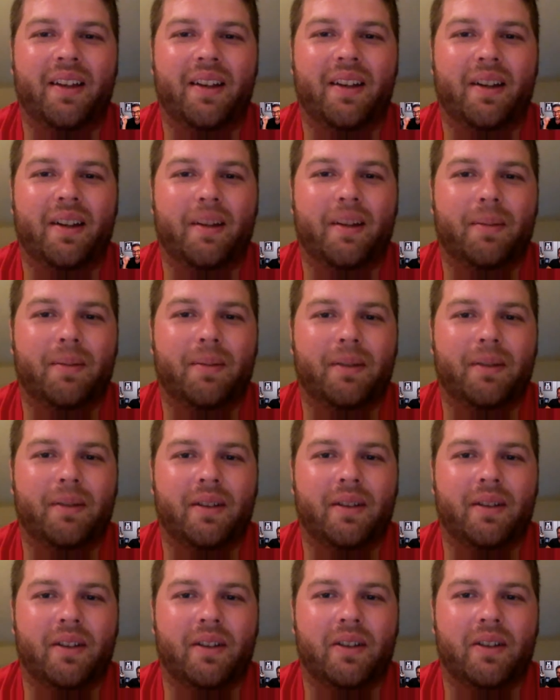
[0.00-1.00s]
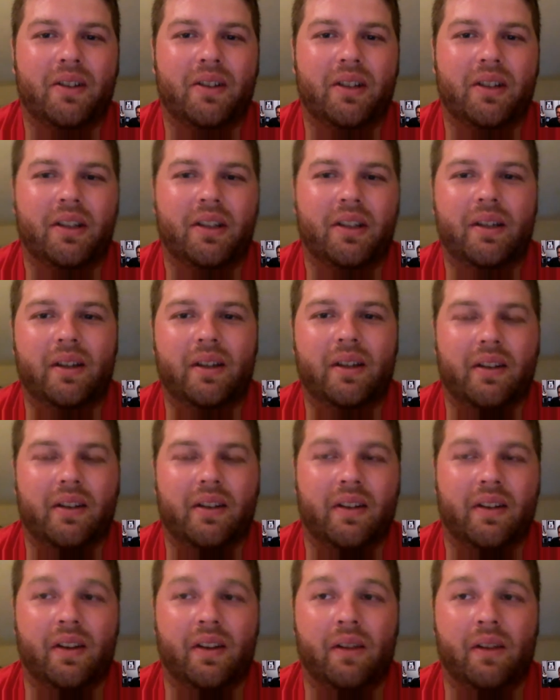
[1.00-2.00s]
up essentially. This
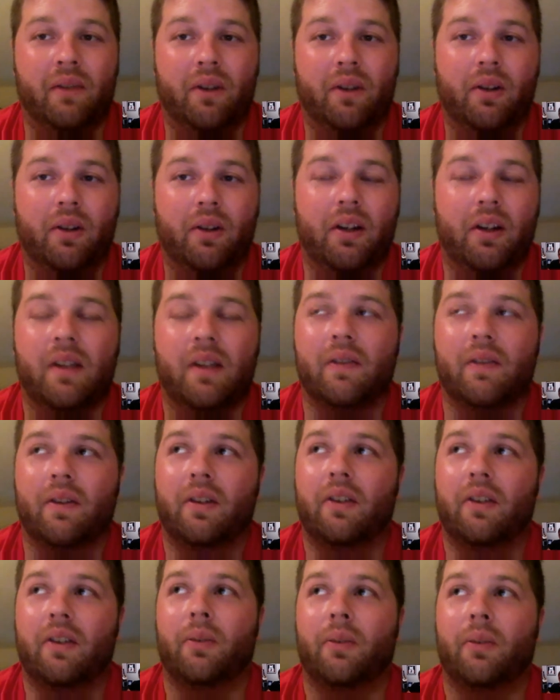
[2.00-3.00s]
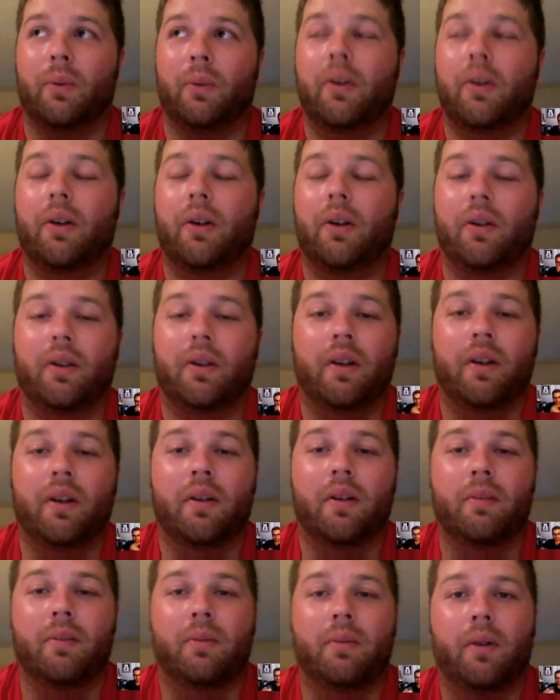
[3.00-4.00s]
is in the very. end, this is really early
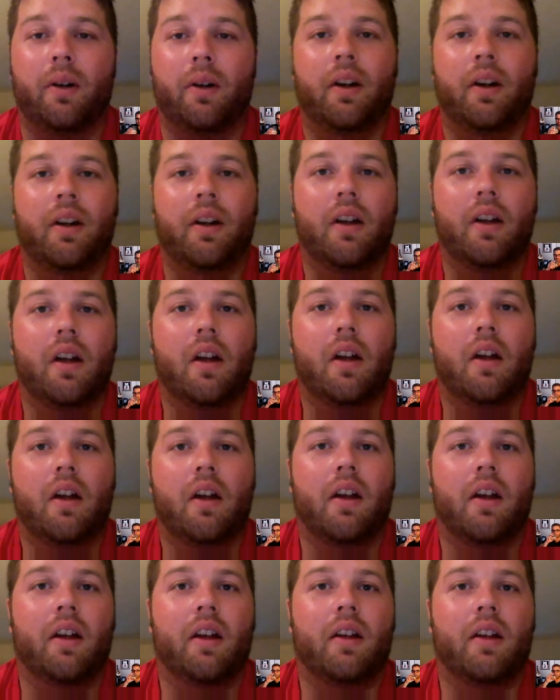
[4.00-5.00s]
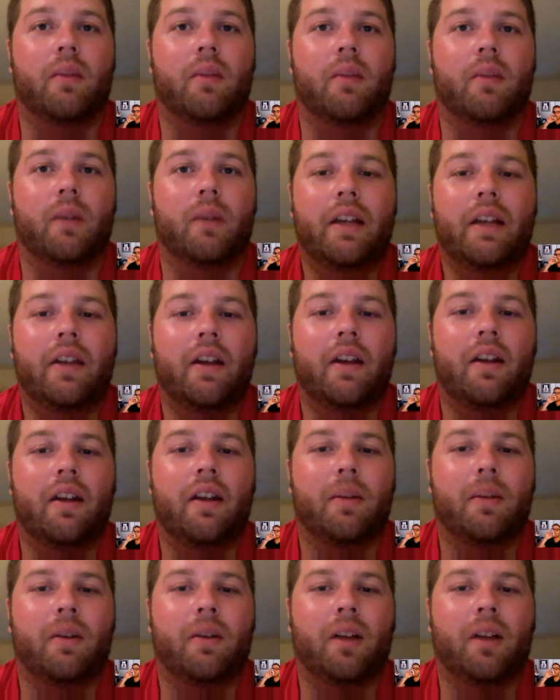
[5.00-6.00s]
on in Prairie and we had lined
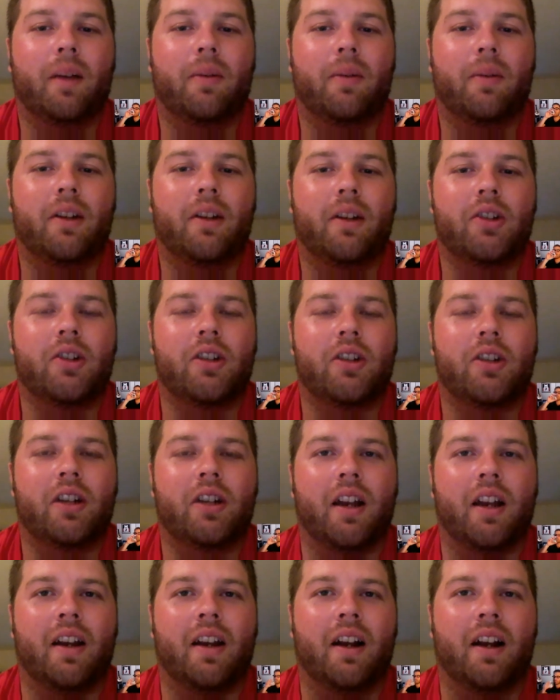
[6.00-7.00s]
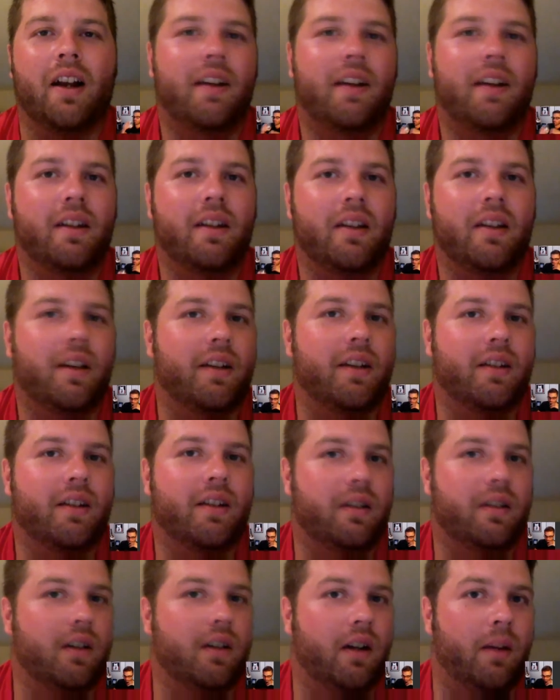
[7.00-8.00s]
up a collaboration and, and i did it like
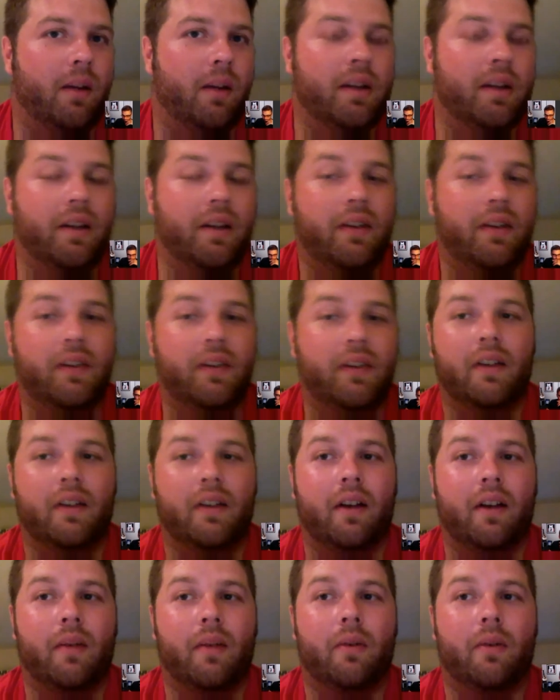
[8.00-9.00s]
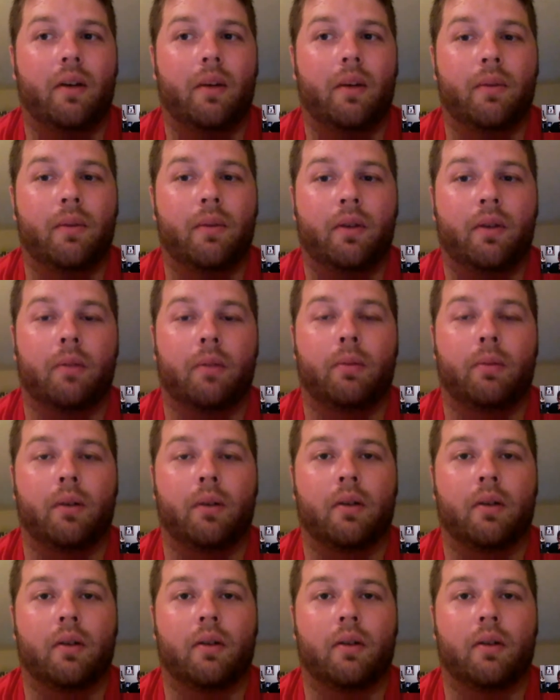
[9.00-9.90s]
i mean this is at a time where i'm dirt broke